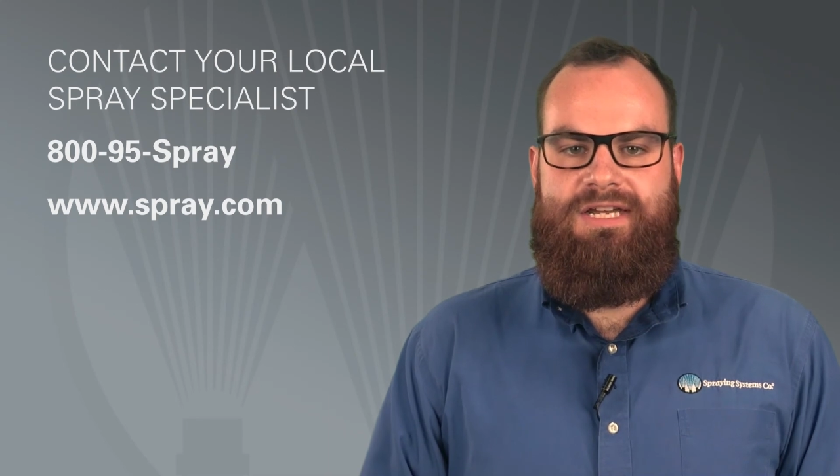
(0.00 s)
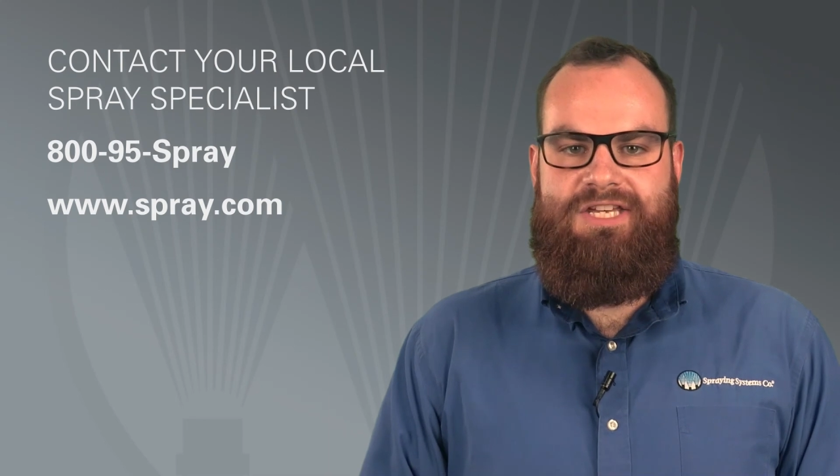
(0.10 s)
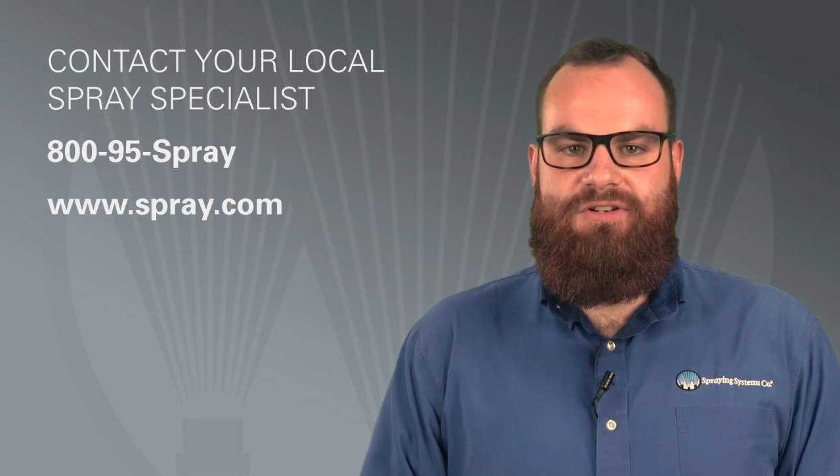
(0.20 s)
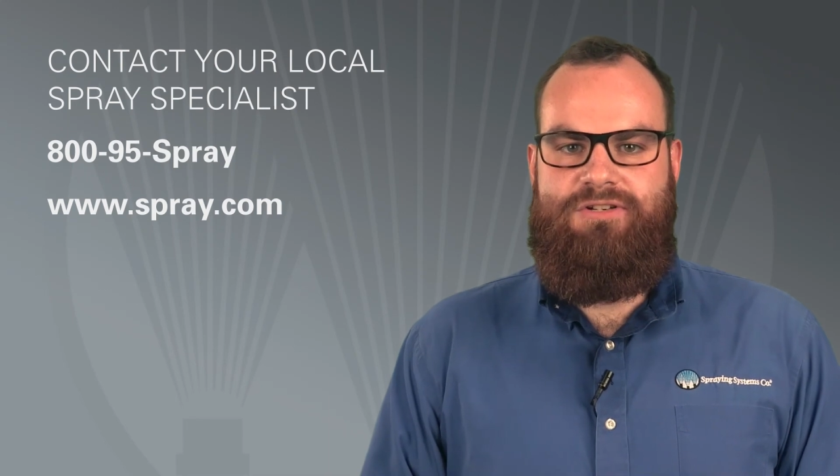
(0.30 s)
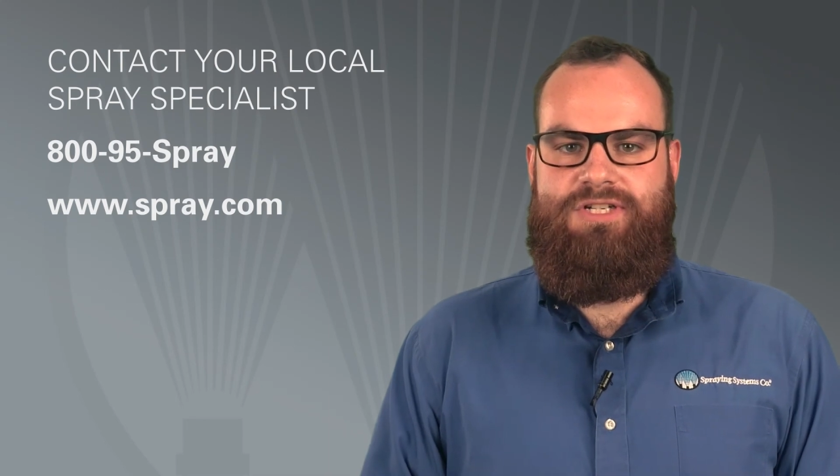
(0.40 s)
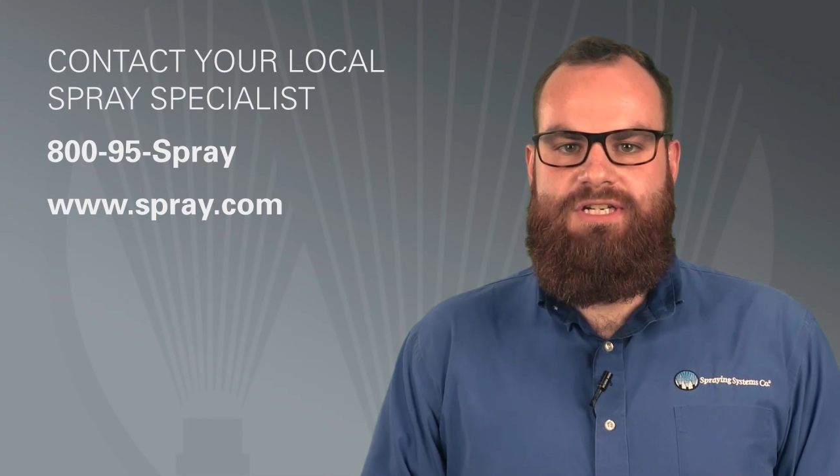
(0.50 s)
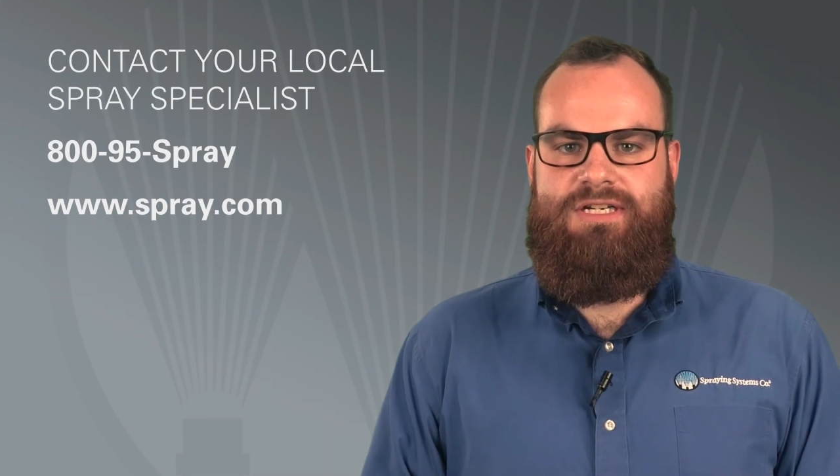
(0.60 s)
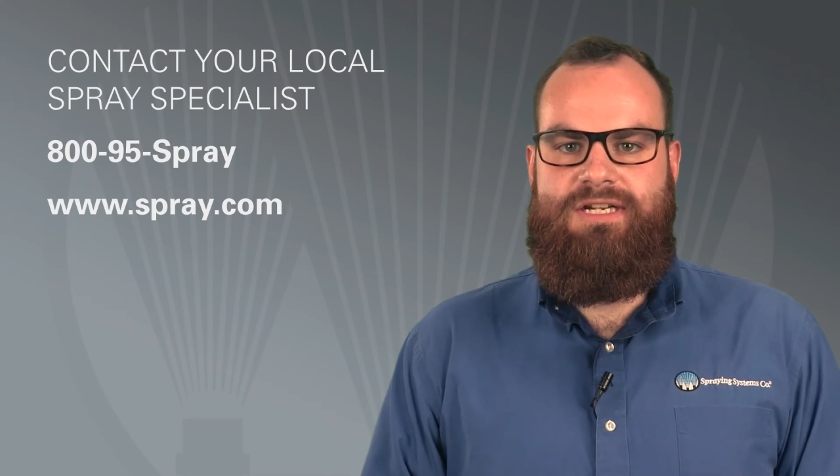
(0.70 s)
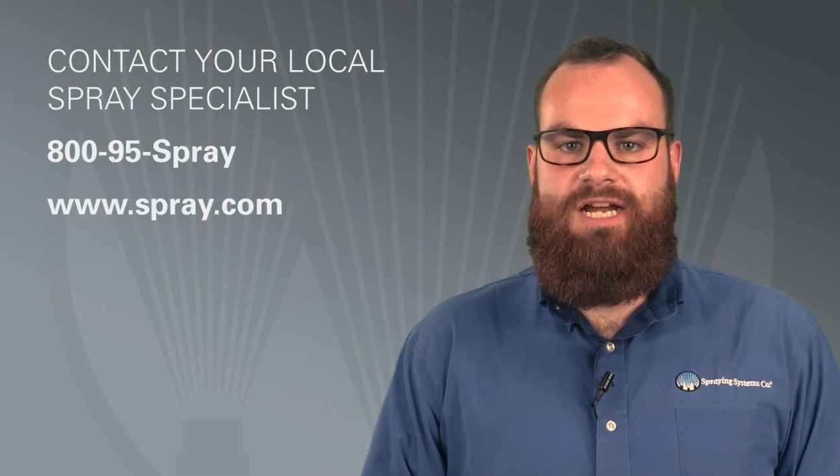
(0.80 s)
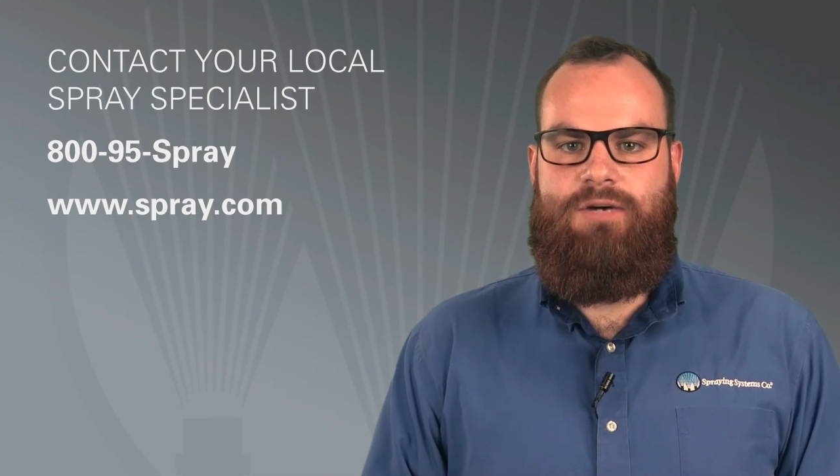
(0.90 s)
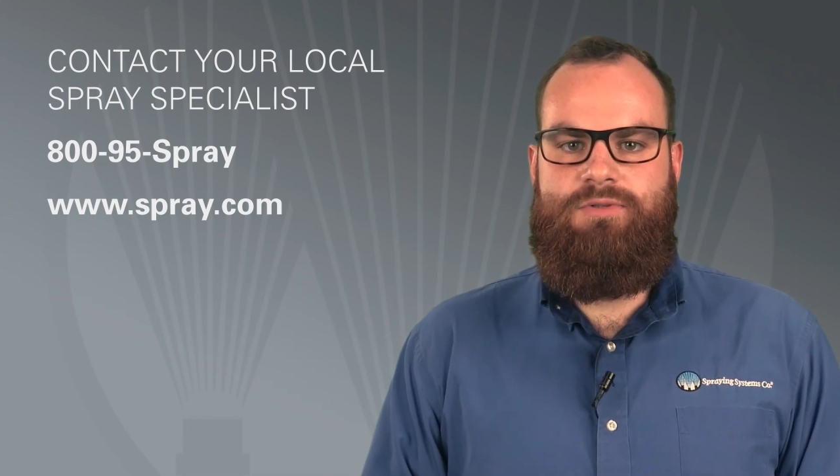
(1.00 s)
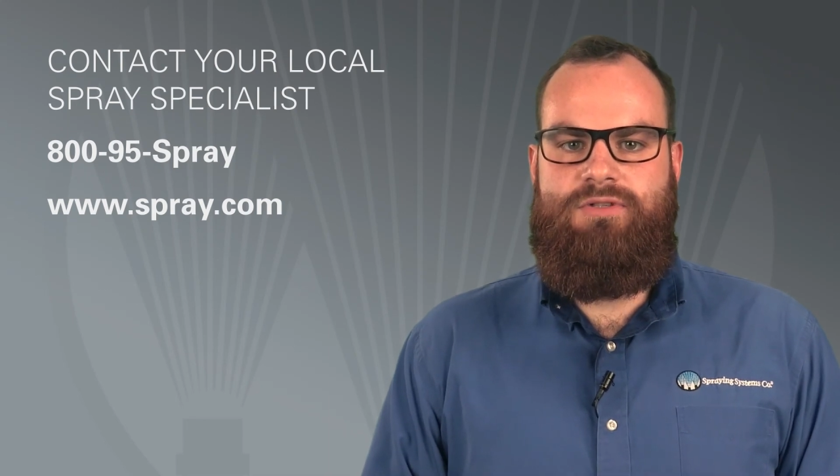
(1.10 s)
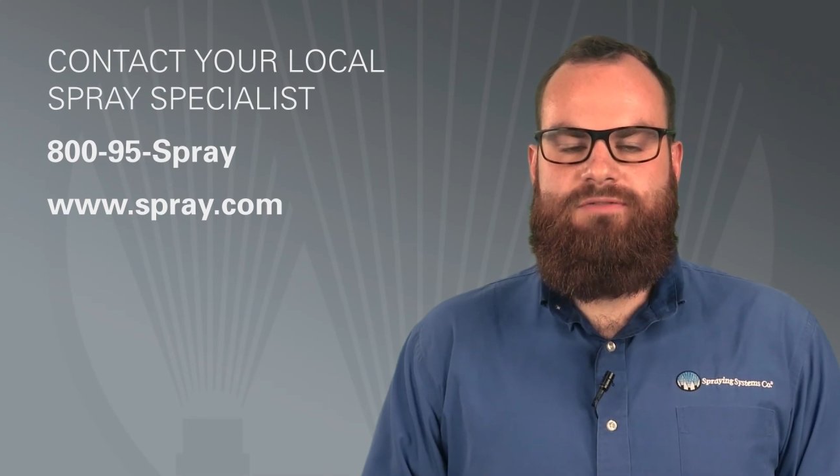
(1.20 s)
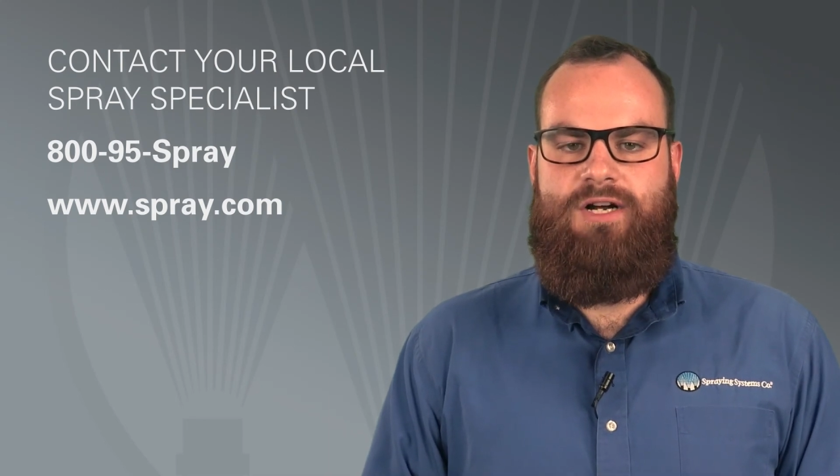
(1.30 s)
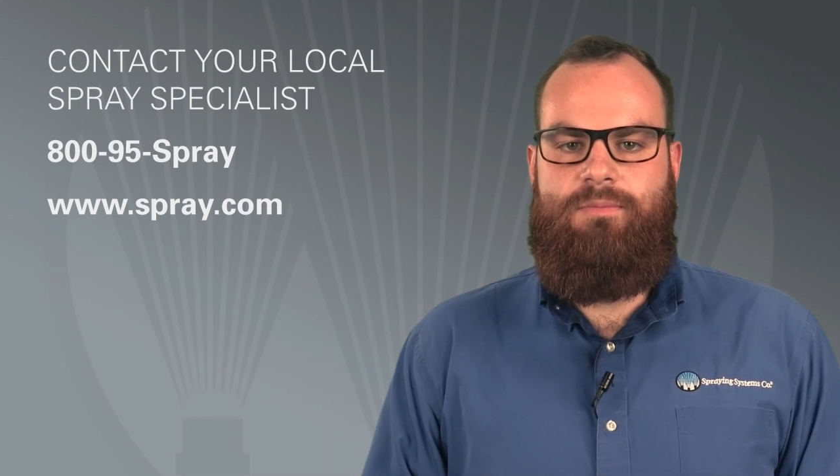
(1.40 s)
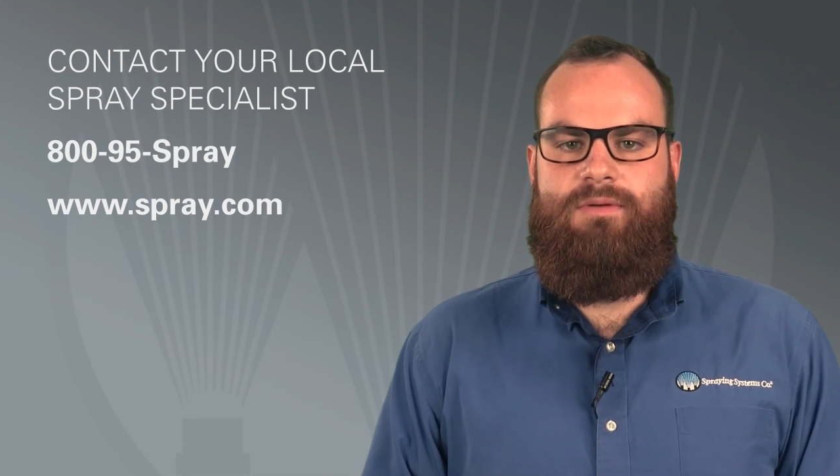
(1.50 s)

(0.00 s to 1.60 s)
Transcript: He or she can help you develop